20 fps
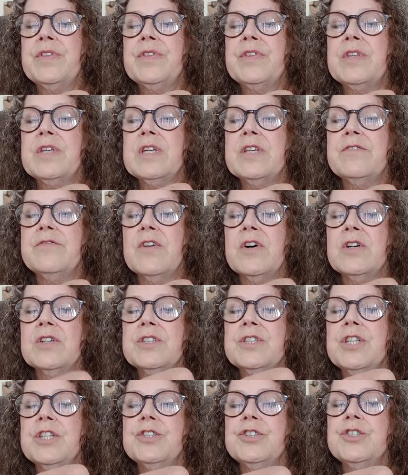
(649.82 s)
The
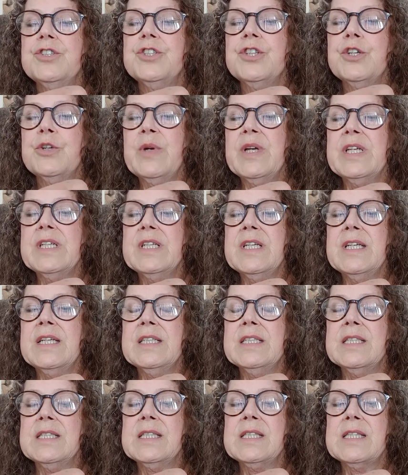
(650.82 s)
advantage to it
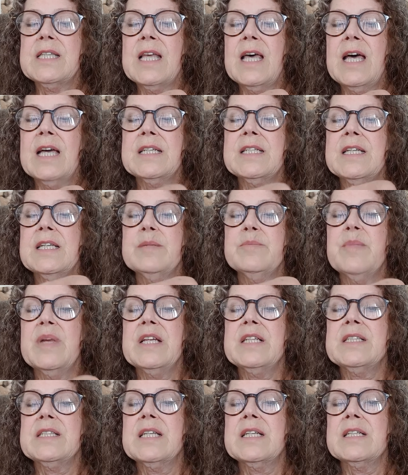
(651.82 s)
is that it
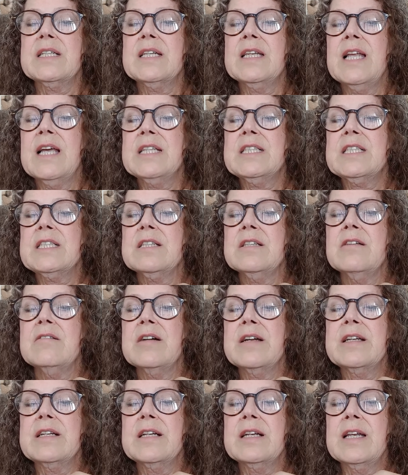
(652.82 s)
makes it less
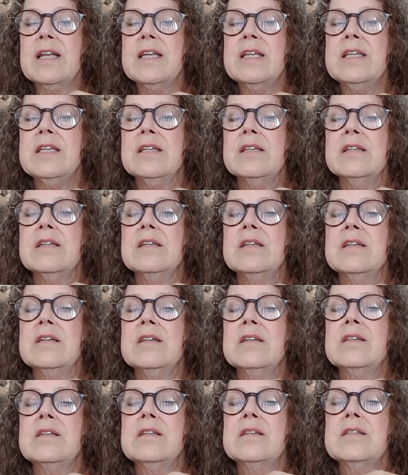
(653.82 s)
likely
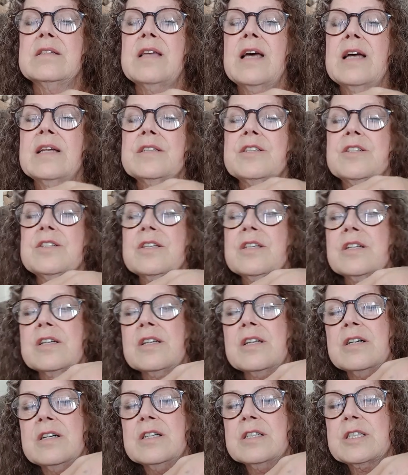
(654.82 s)
that the
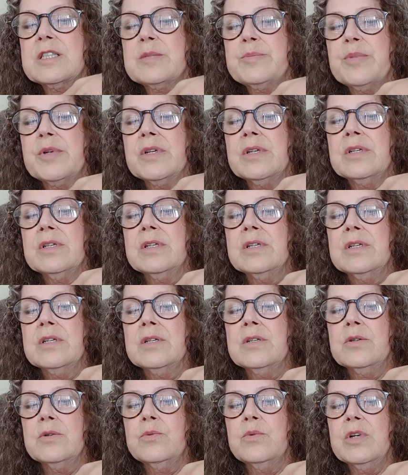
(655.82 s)
clasp
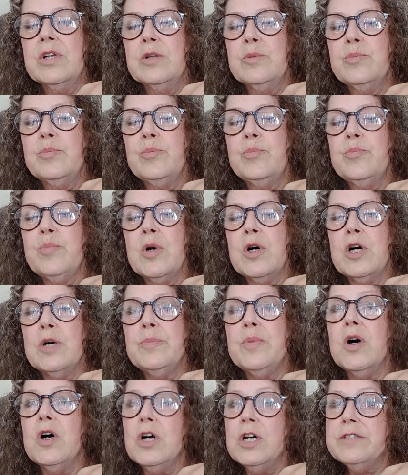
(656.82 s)
will
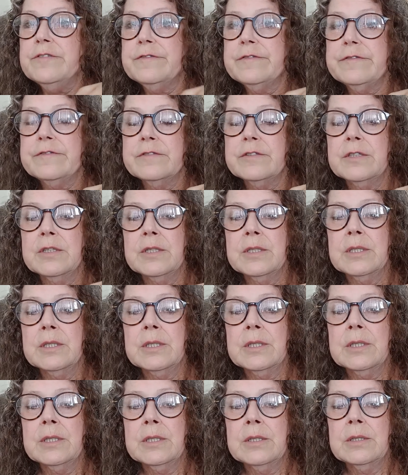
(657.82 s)
pop off
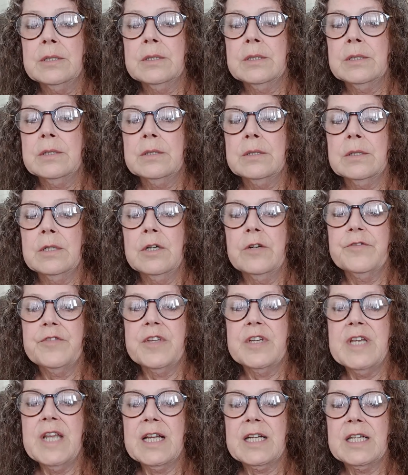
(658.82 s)
of
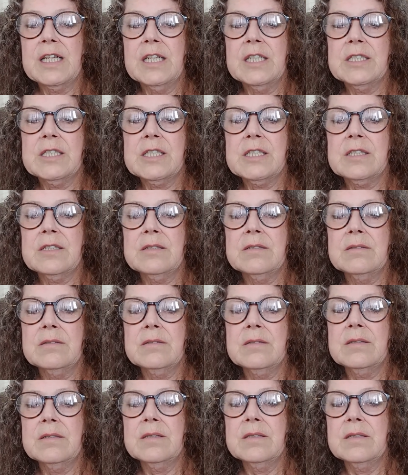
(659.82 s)
the necklace
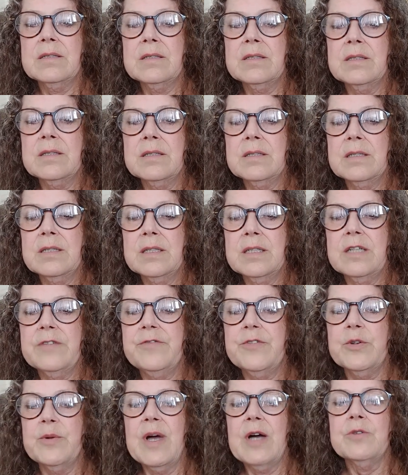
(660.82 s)

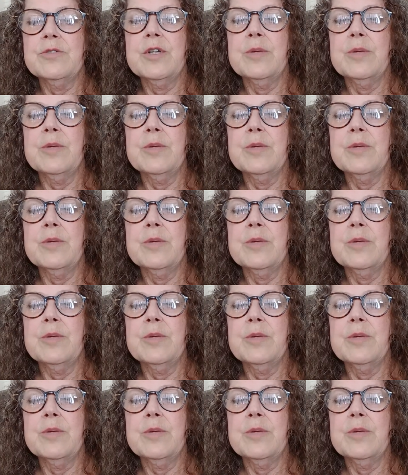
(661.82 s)
if you're out